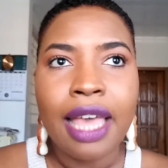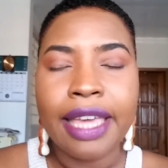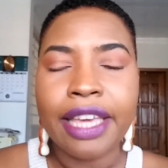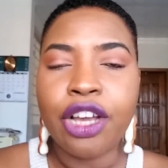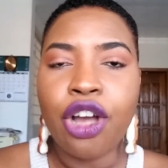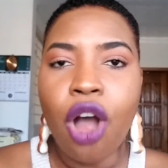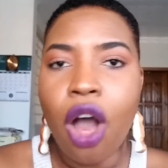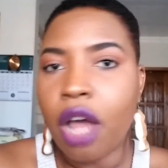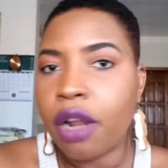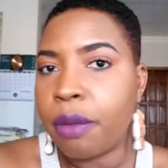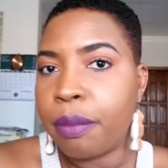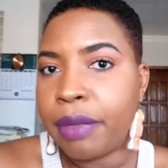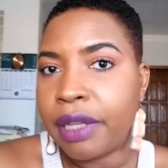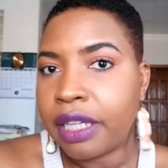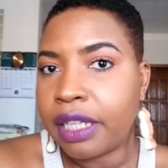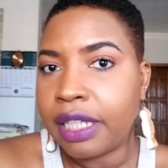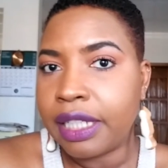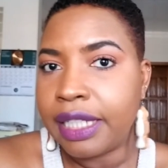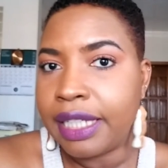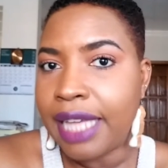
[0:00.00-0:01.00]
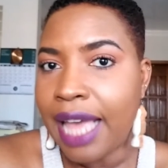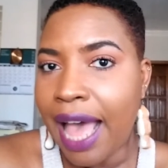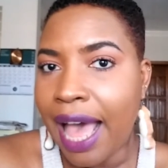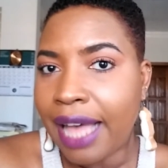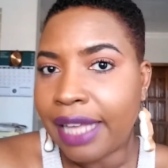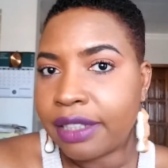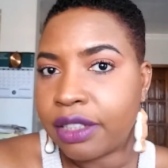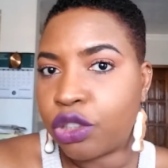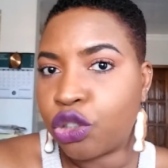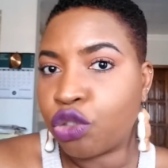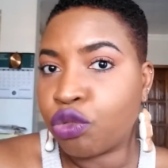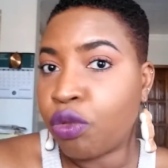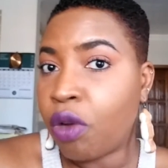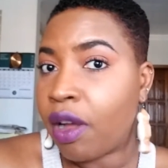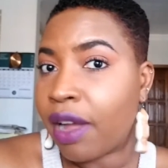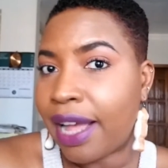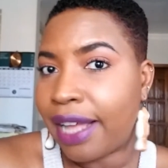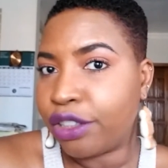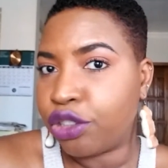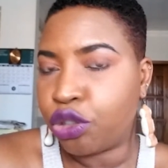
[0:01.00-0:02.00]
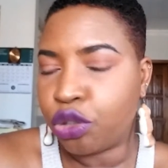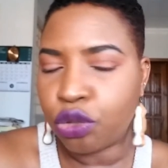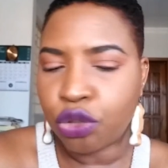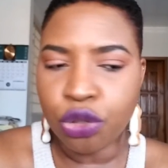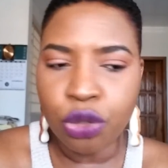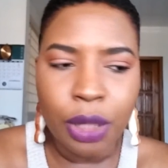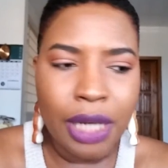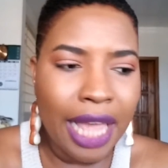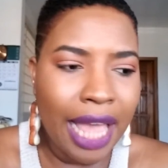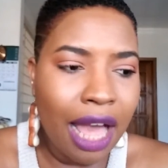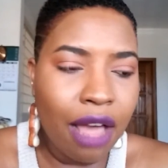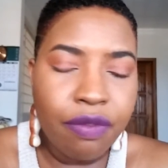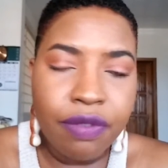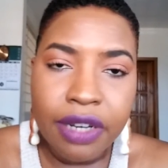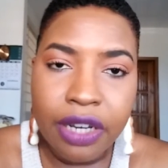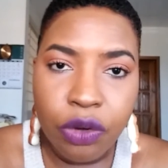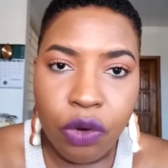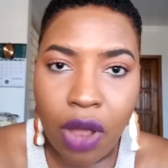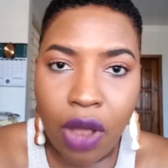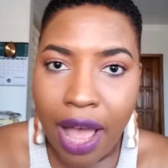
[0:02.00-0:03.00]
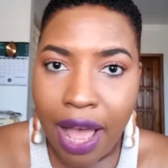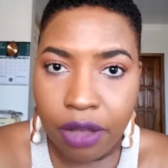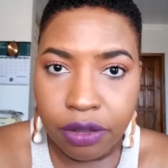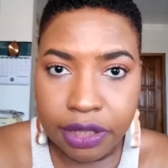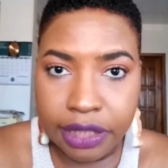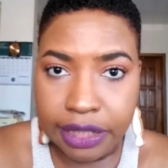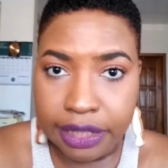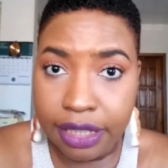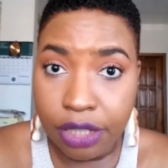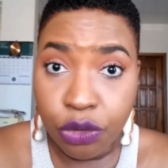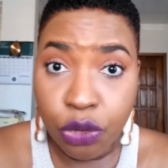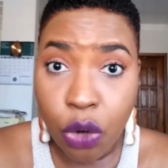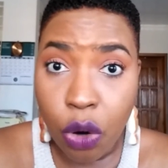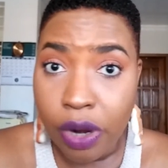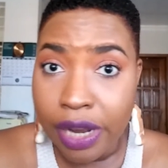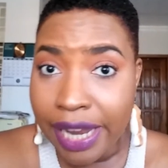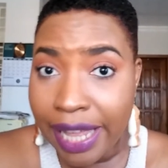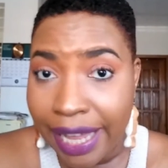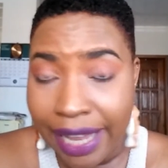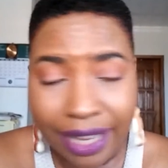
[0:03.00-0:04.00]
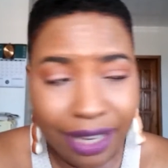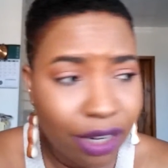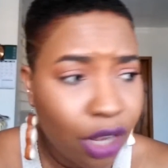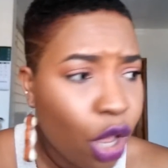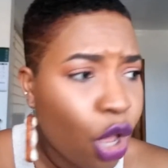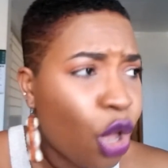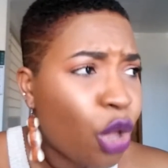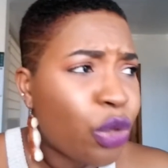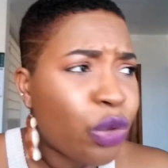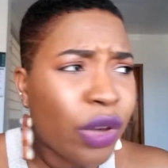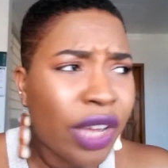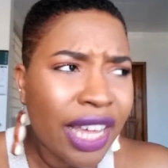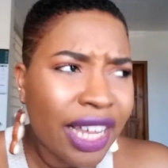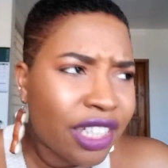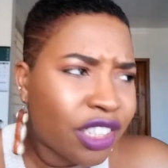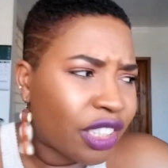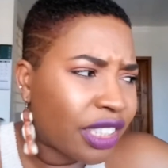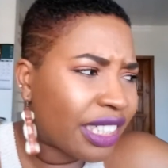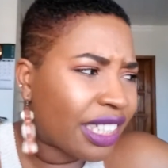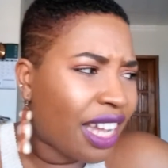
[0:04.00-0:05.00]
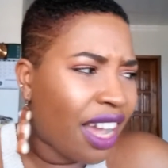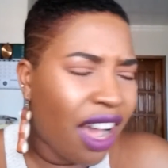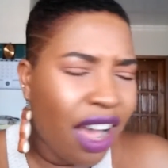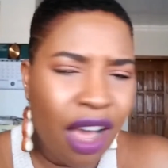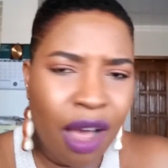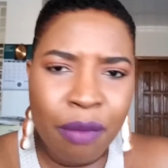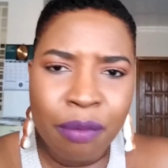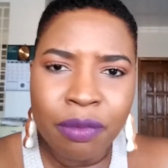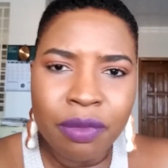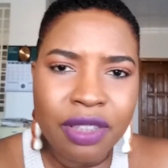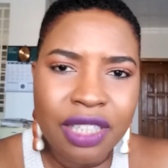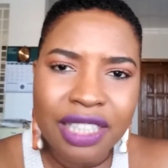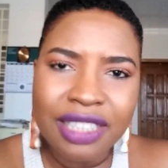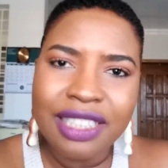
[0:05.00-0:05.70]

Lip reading: economically as strong as you. So they have little houses in your land. You can't just come.